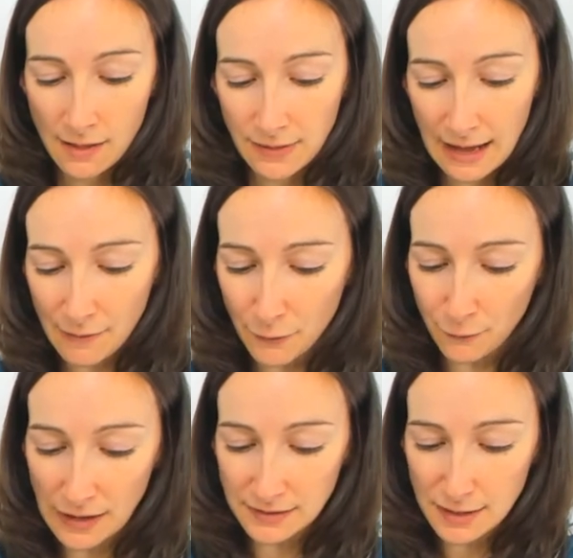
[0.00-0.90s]
they have a
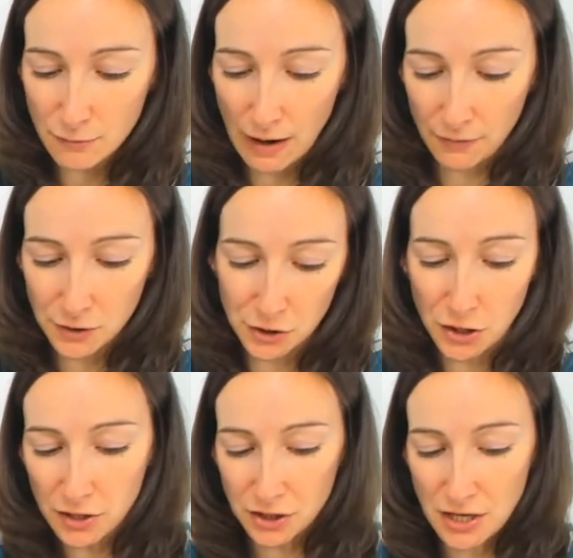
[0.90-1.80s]
fence around the
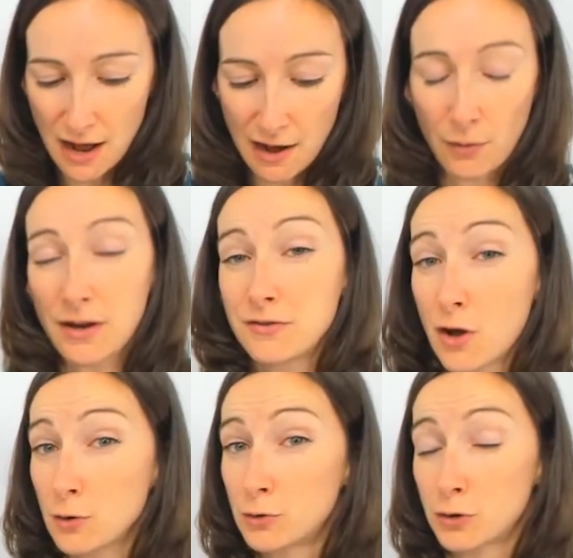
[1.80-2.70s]
church now and
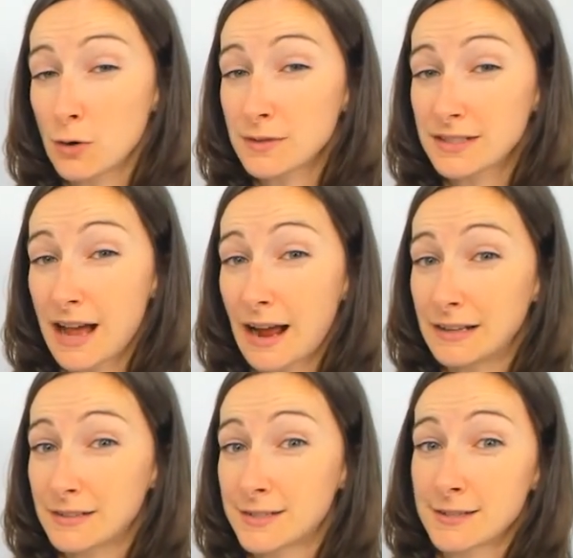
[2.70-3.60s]
no drone
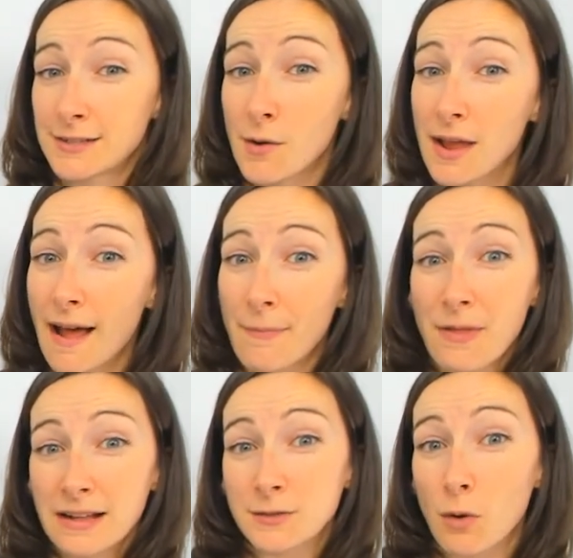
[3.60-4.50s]
signs. So yeah,
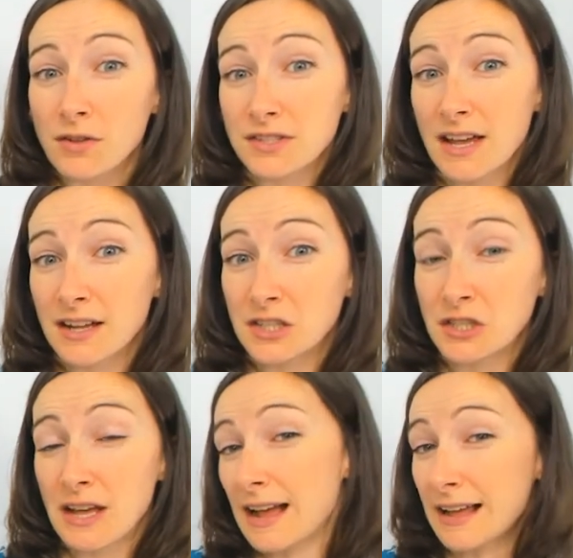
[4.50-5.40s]
that's
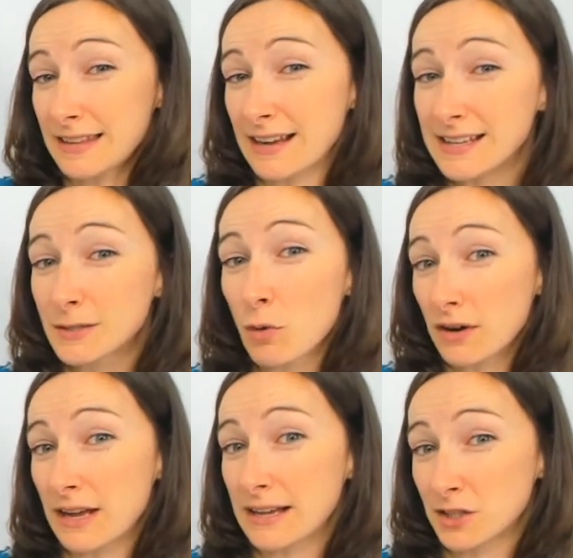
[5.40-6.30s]
that is
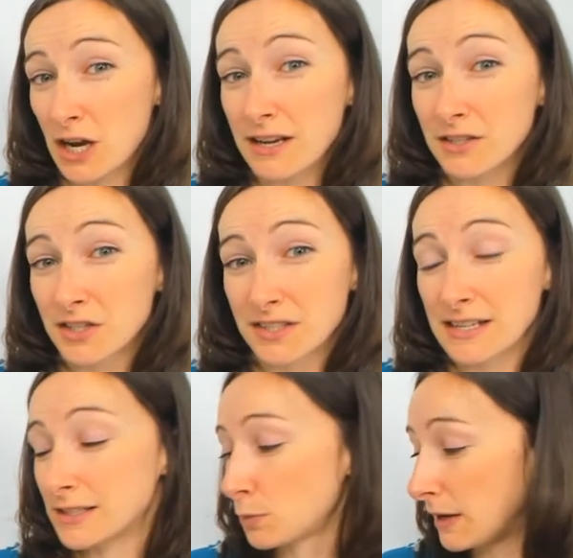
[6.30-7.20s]
what has changed
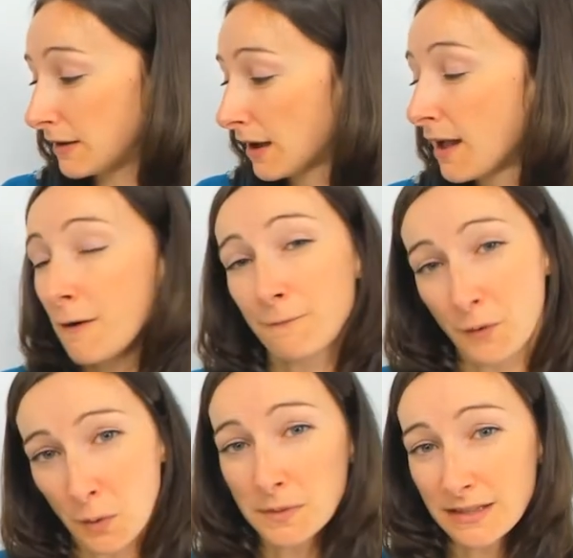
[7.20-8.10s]
since we
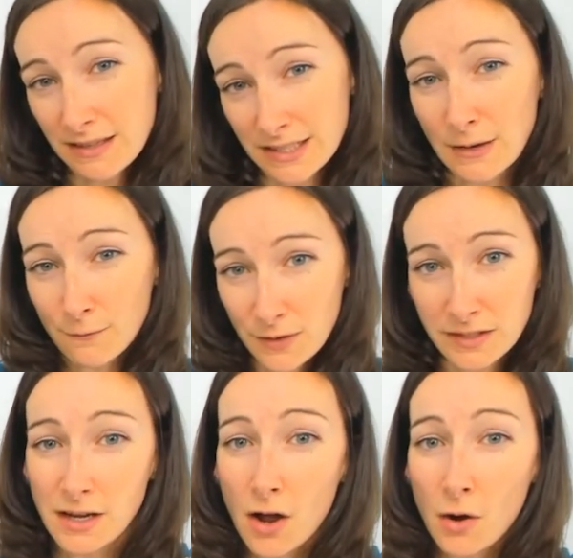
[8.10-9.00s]
filmed this
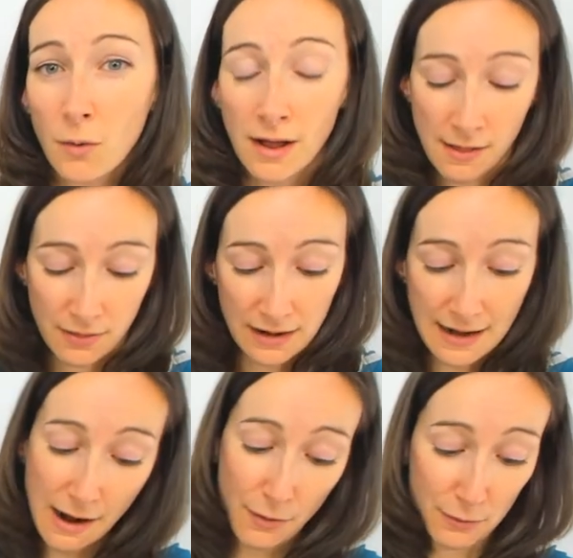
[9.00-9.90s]
video, that
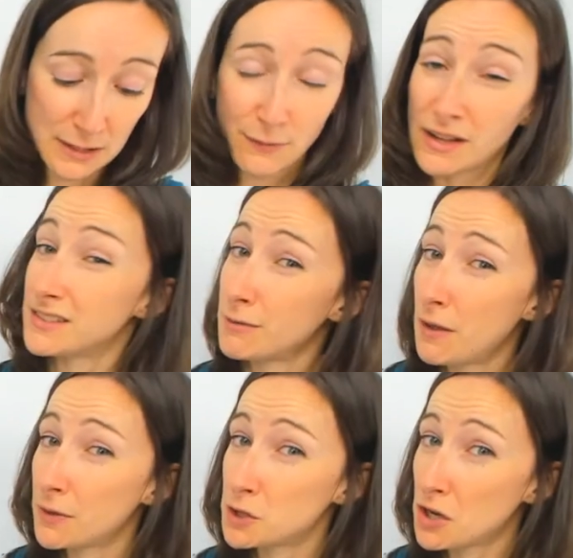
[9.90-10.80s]
now there is a fence
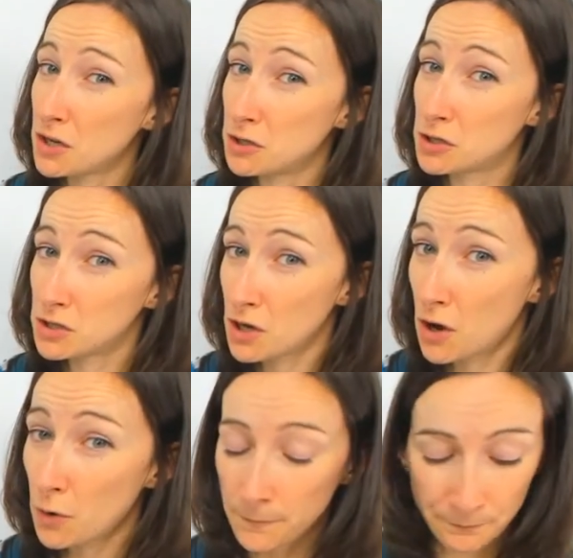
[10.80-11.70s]
around the church.
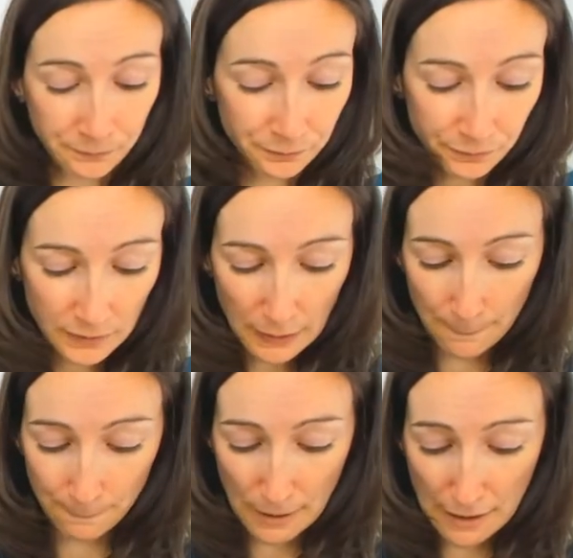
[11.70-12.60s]
So
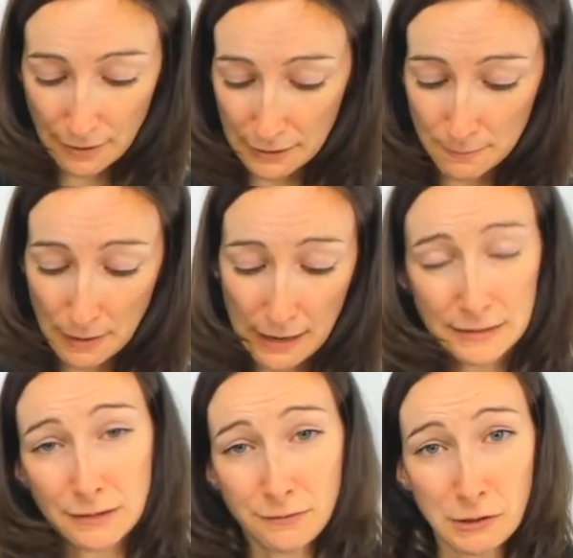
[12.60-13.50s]
bear that in
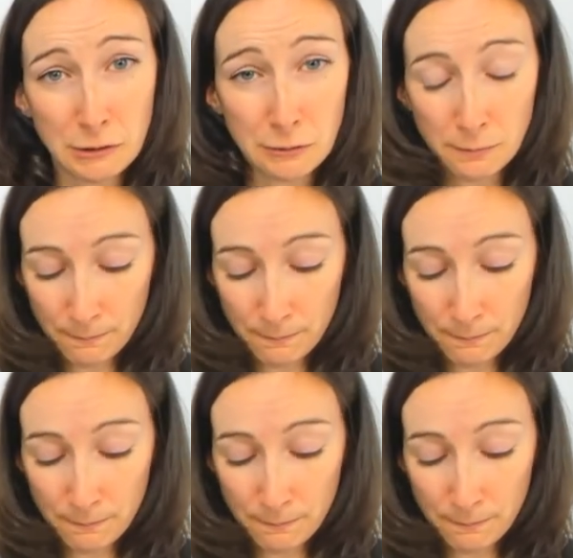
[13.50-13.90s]
mind if you